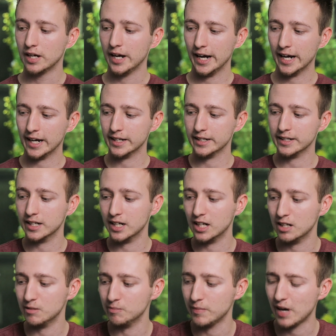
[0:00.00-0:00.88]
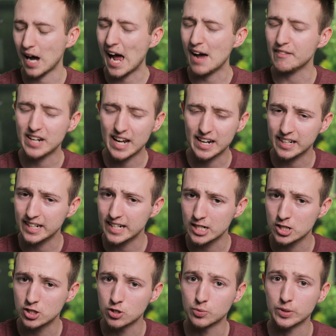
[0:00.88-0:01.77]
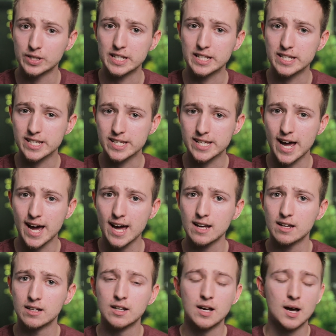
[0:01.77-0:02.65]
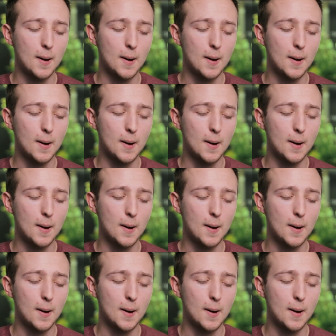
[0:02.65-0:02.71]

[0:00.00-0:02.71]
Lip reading: And I haven't had any issues with it yet,